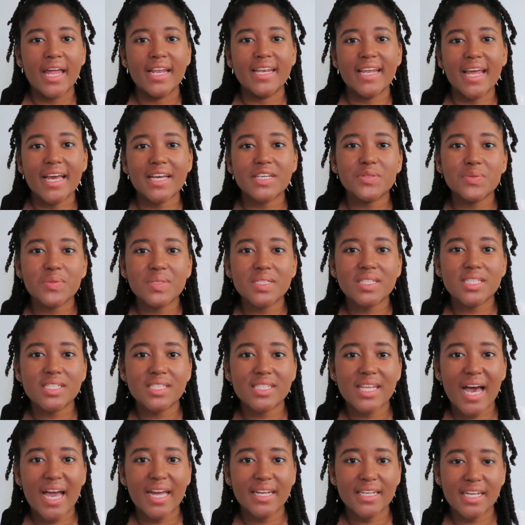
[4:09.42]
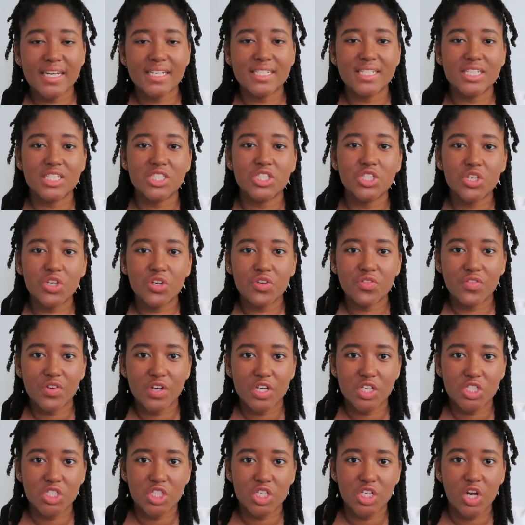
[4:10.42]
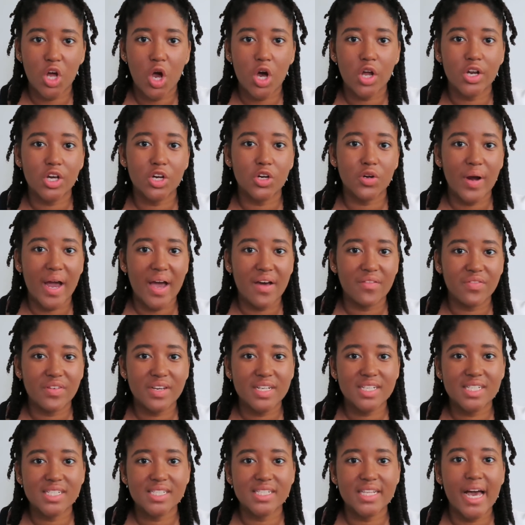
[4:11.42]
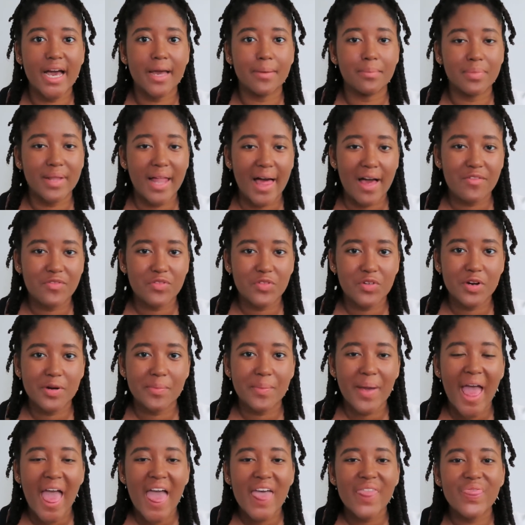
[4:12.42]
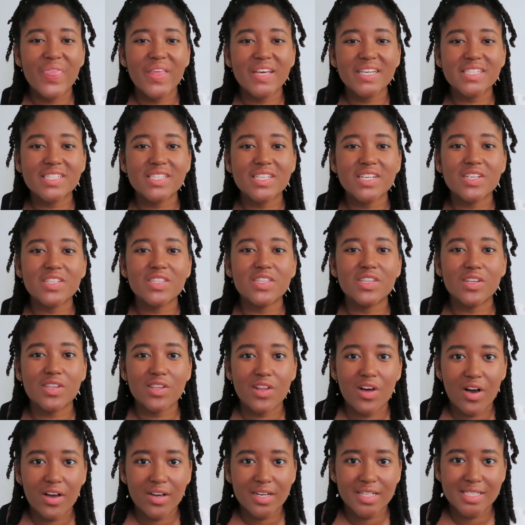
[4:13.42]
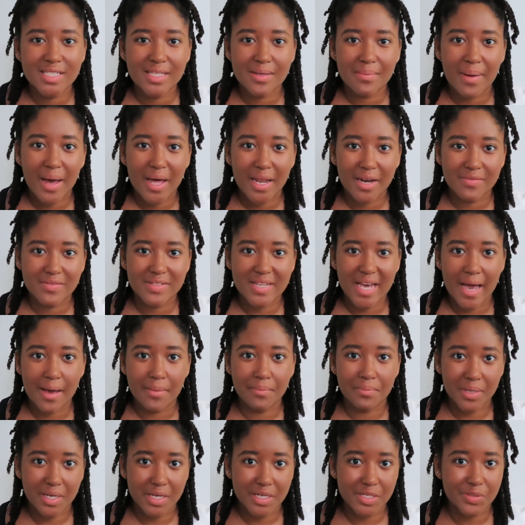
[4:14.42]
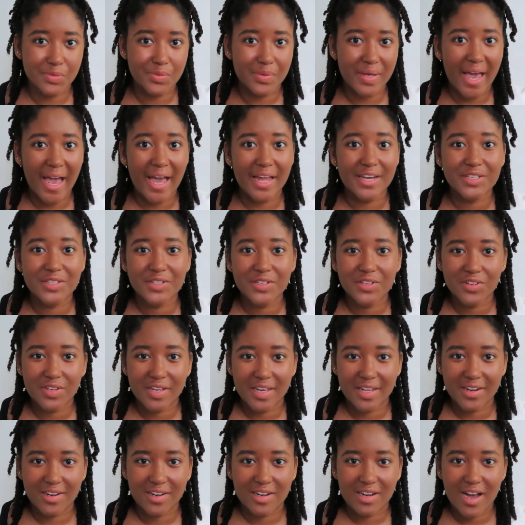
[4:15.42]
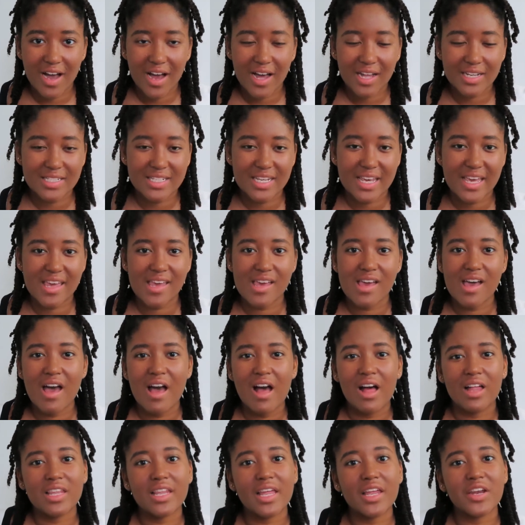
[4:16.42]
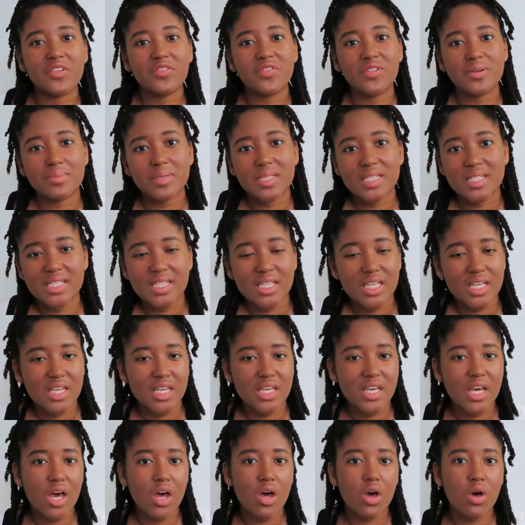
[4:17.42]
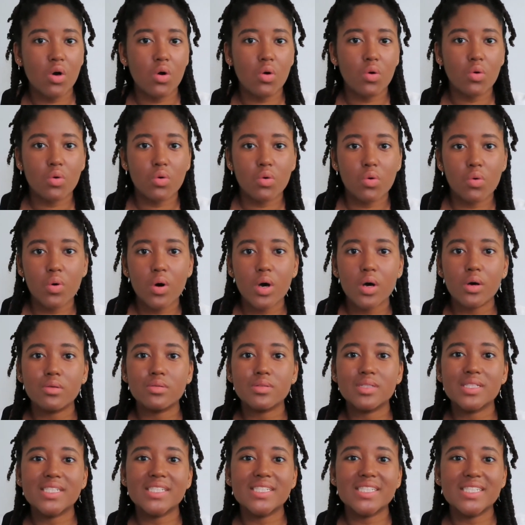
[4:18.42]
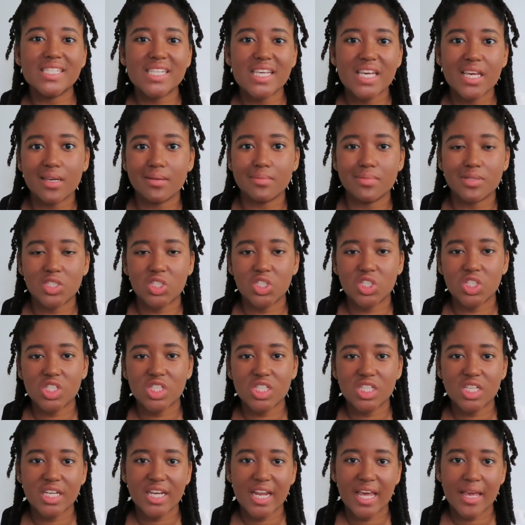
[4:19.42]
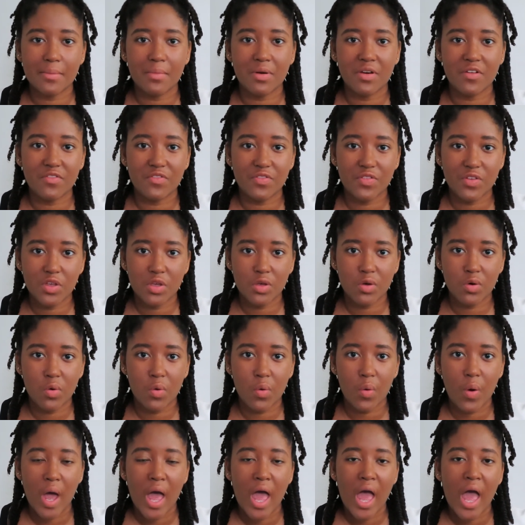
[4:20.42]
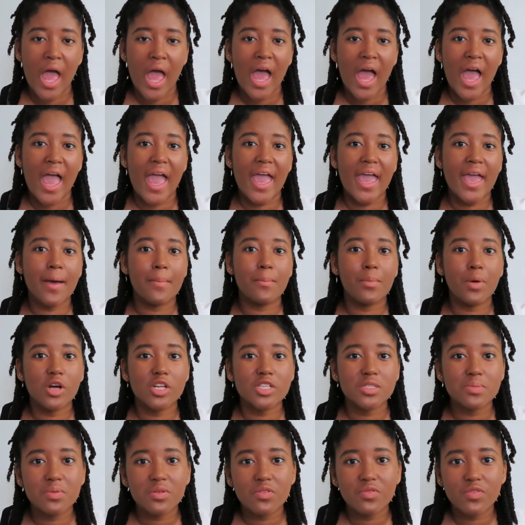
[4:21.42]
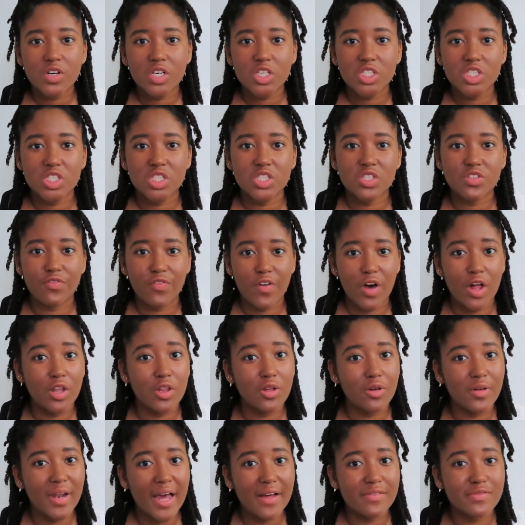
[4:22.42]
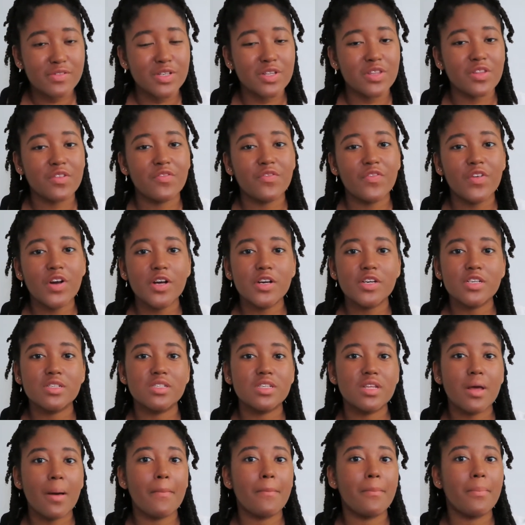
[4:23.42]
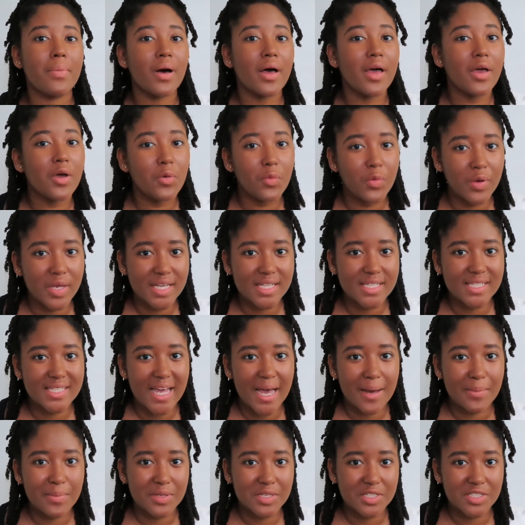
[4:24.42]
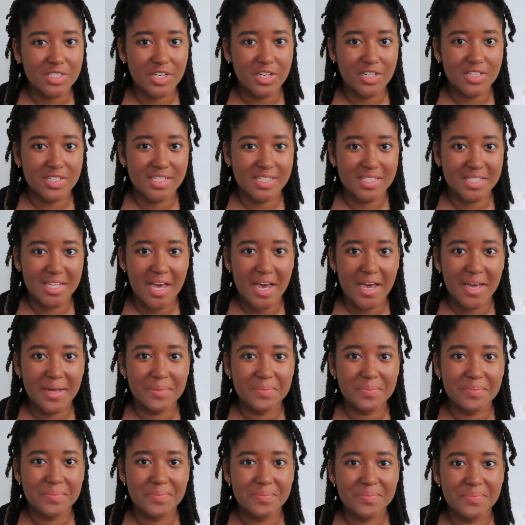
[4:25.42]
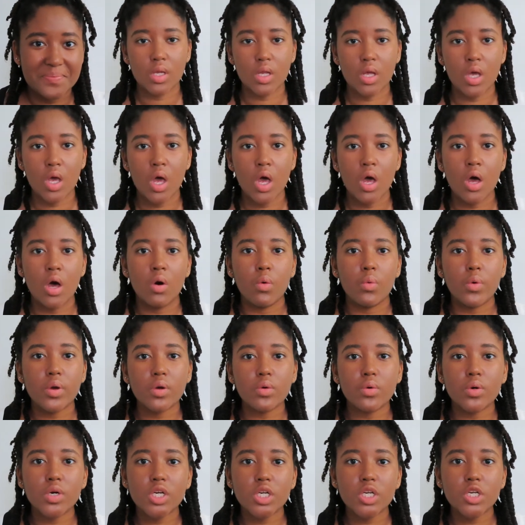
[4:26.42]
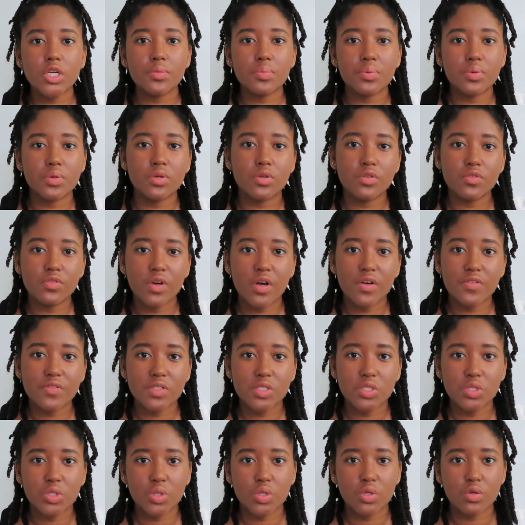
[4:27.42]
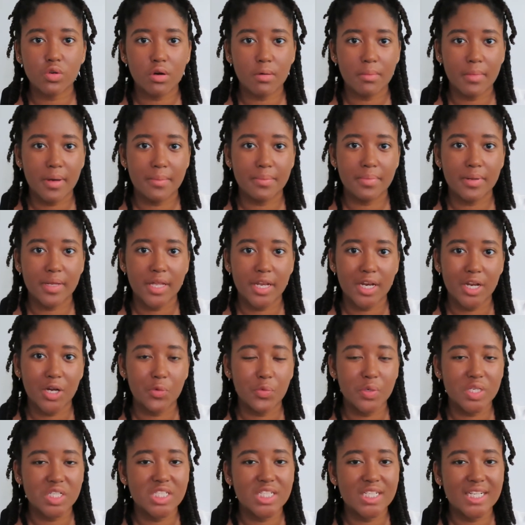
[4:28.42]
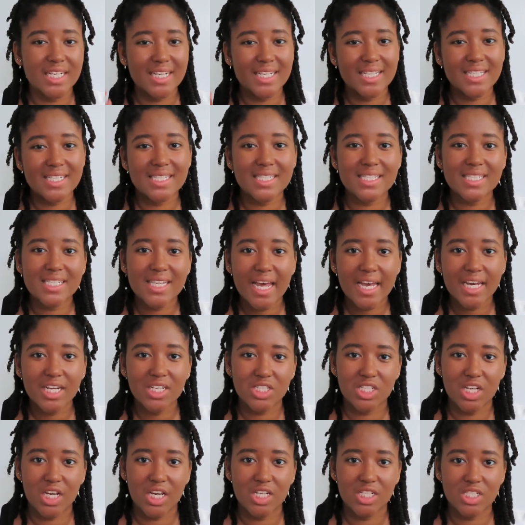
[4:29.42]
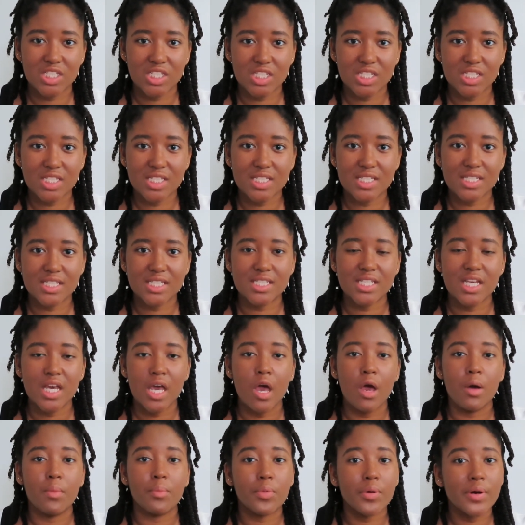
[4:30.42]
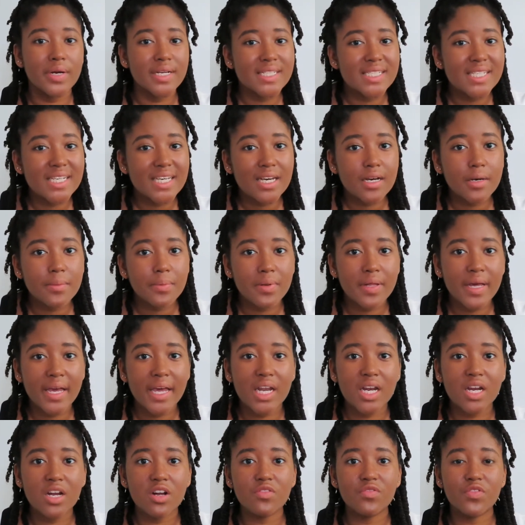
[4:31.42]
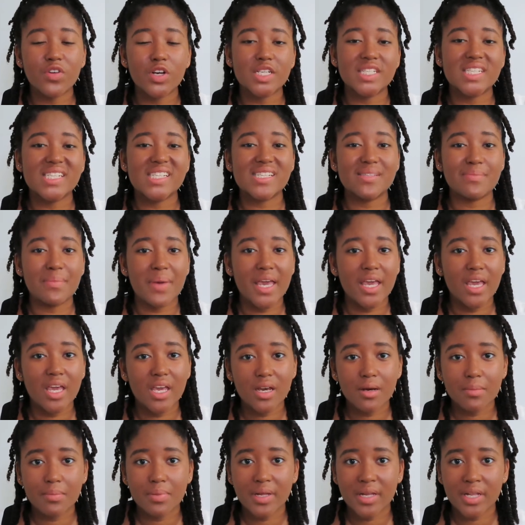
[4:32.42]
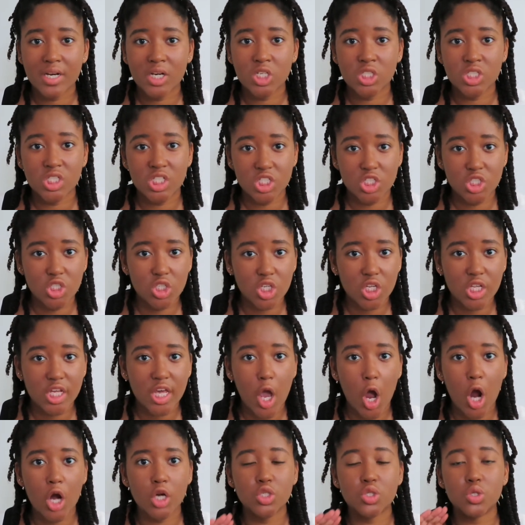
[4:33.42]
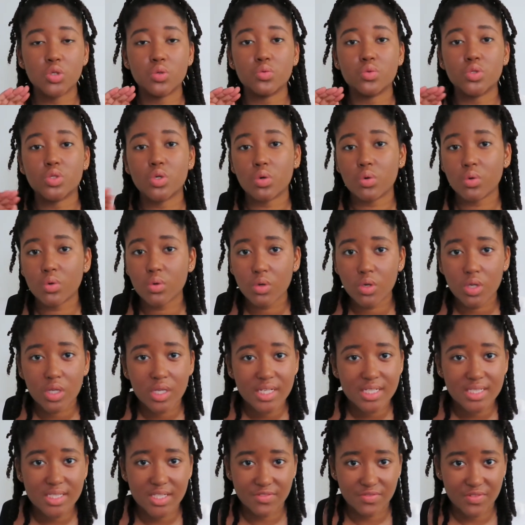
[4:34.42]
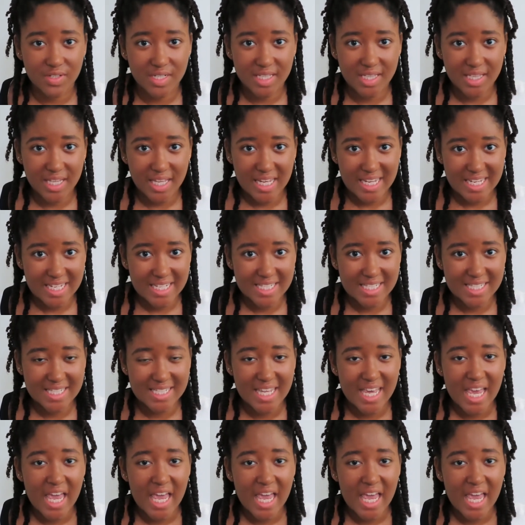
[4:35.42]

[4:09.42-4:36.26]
Next, we designed a digital version on a graphic design platform. This took the longest amount of time because we had to create our content, letter from the CEO, quotes, tips, just to name a few. And multiple versions followed after the first, but we established our design. We ordered a proof of the dual enrollment planner which needed slight changes. Printing a planner versus making a planner digitally are two totally different things.